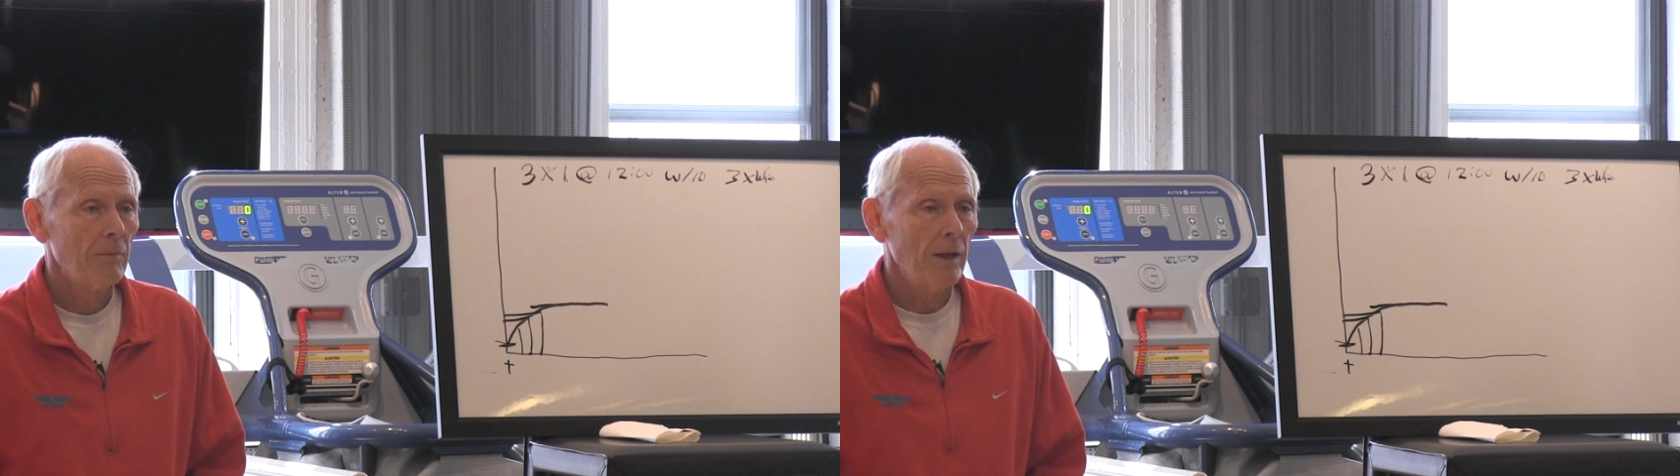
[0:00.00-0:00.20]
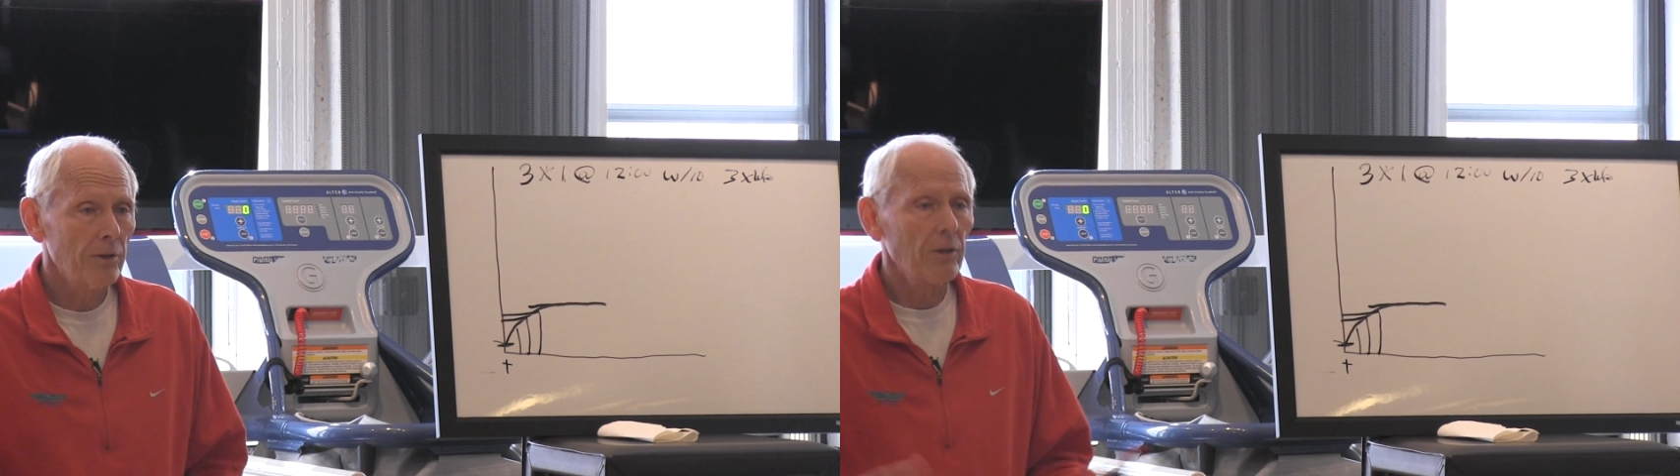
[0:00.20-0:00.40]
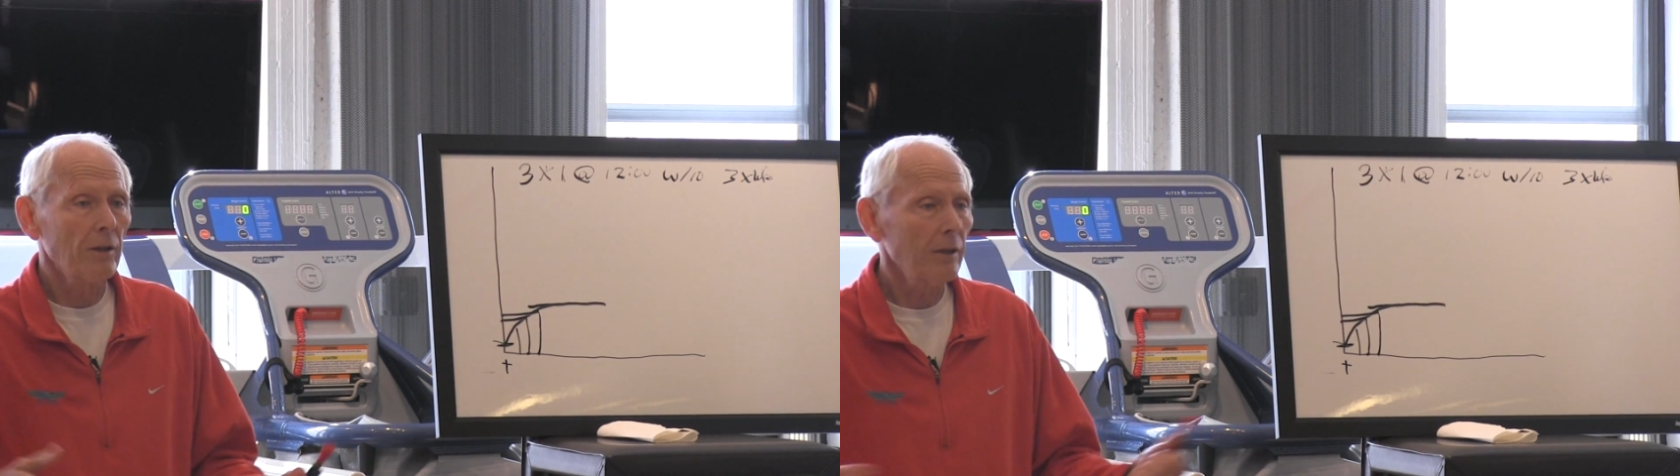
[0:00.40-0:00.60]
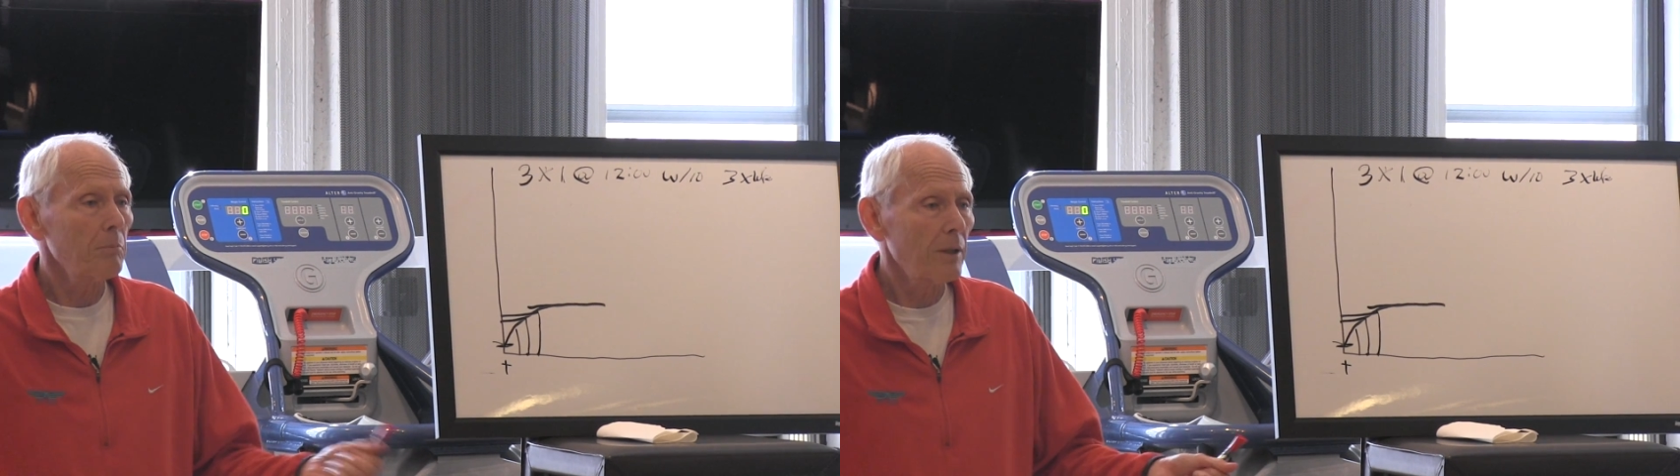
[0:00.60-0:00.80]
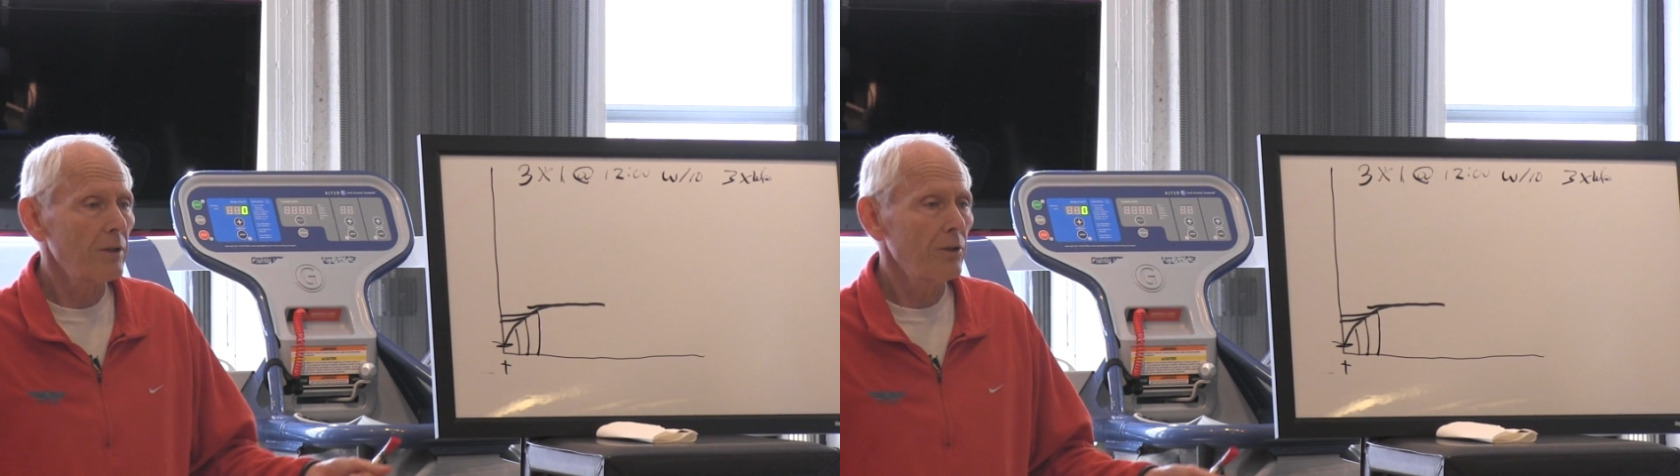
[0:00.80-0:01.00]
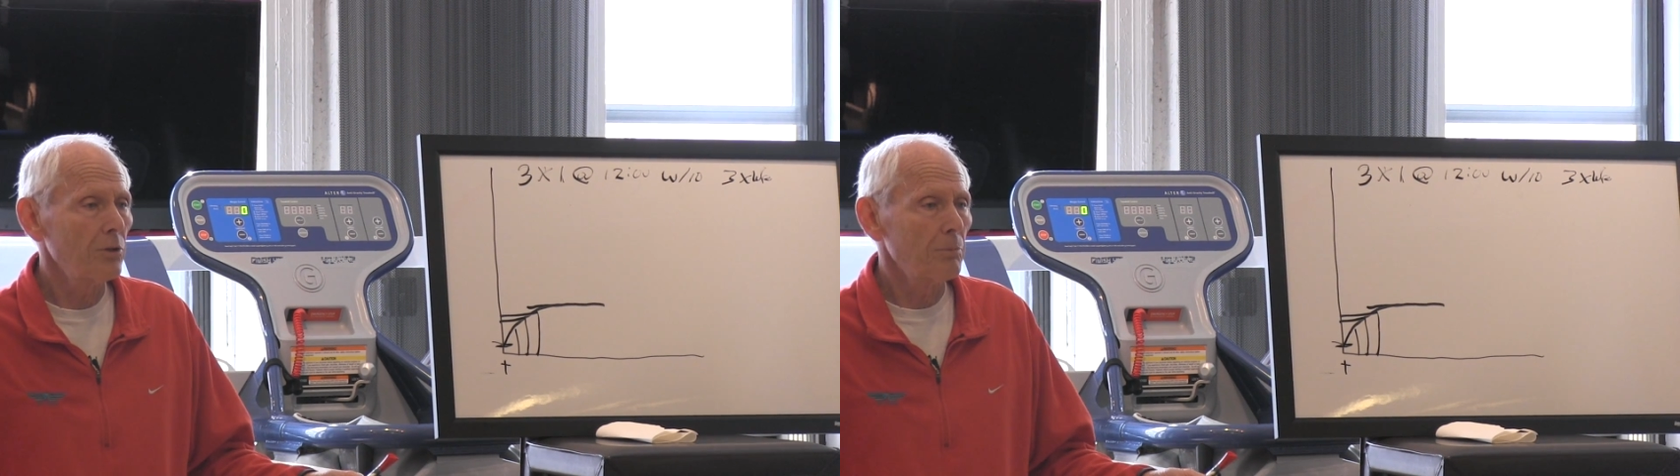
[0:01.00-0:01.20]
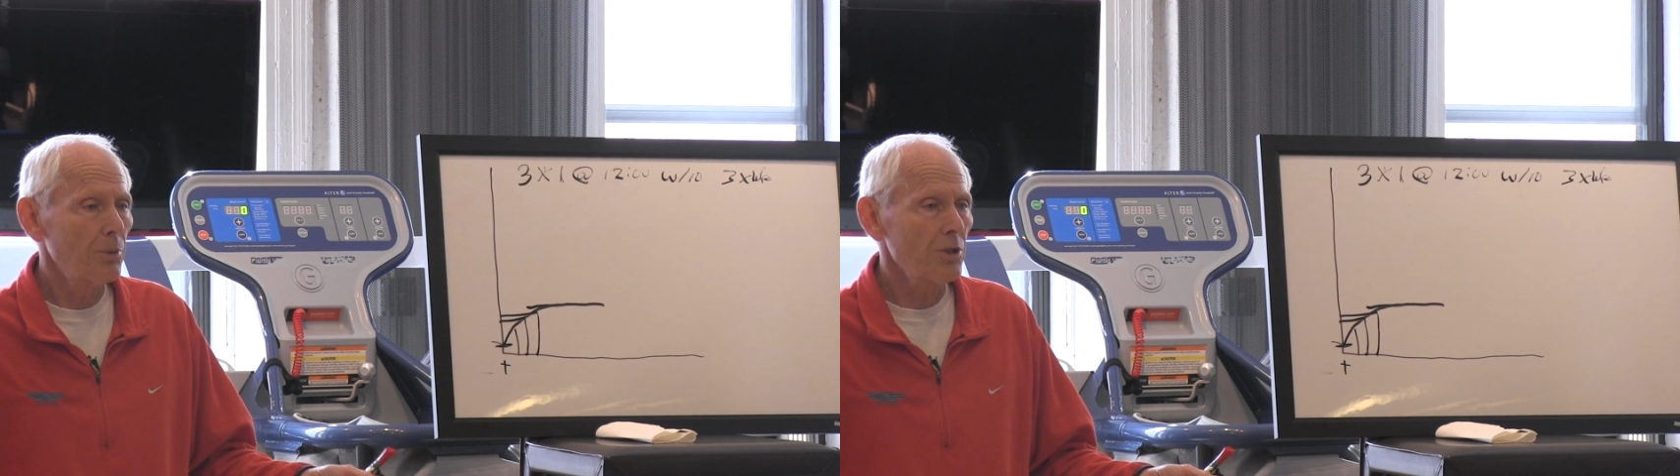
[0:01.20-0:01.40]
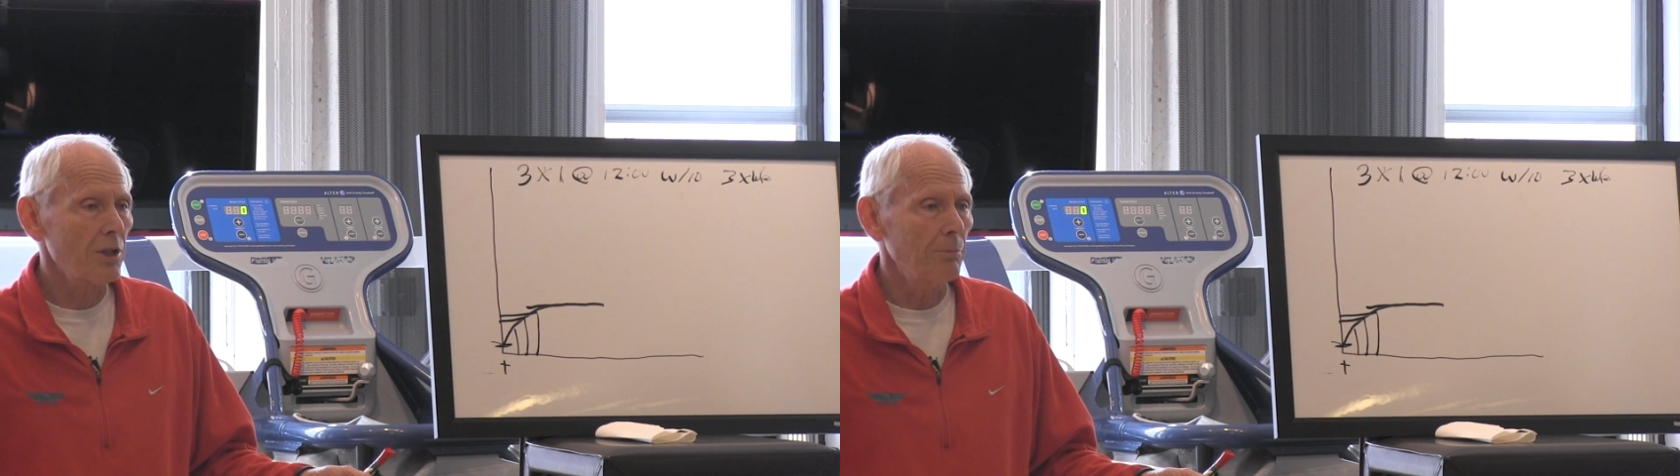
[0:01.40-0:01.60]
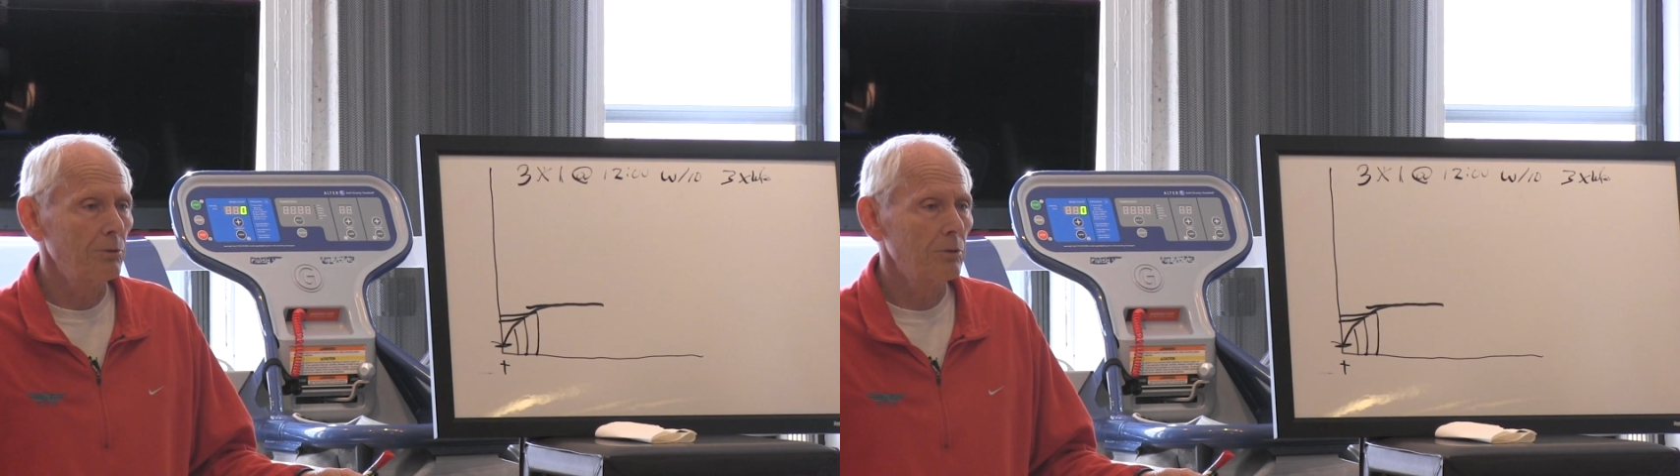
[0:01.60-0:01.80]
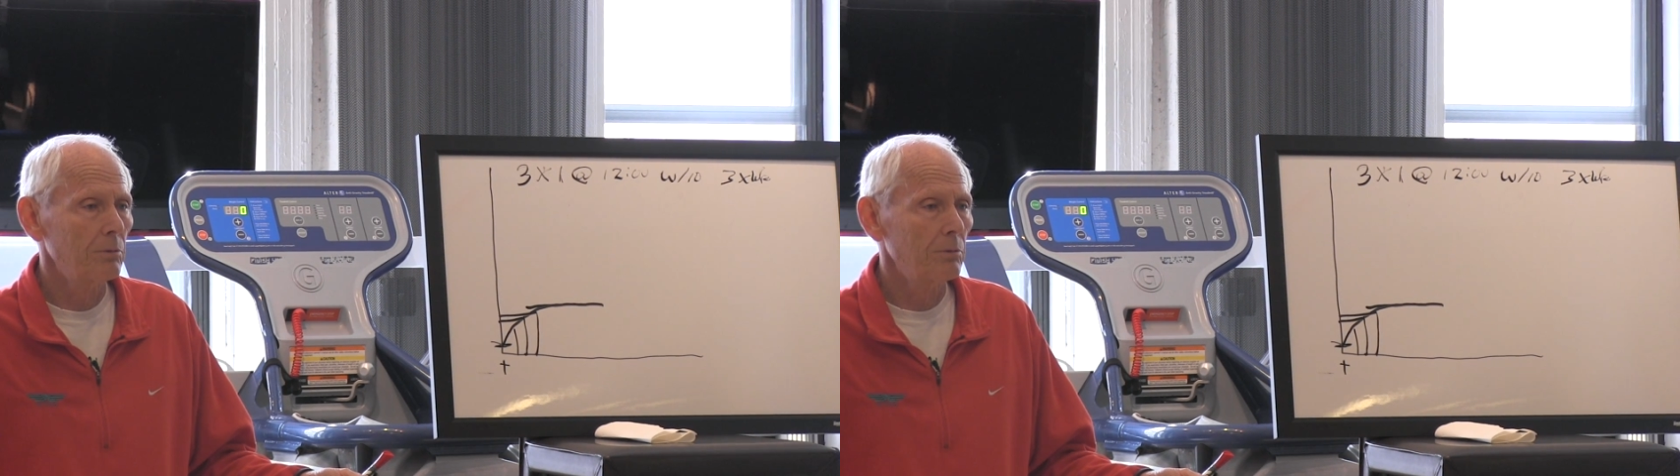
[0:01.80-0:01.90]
and you're going to get better at doing push-ups.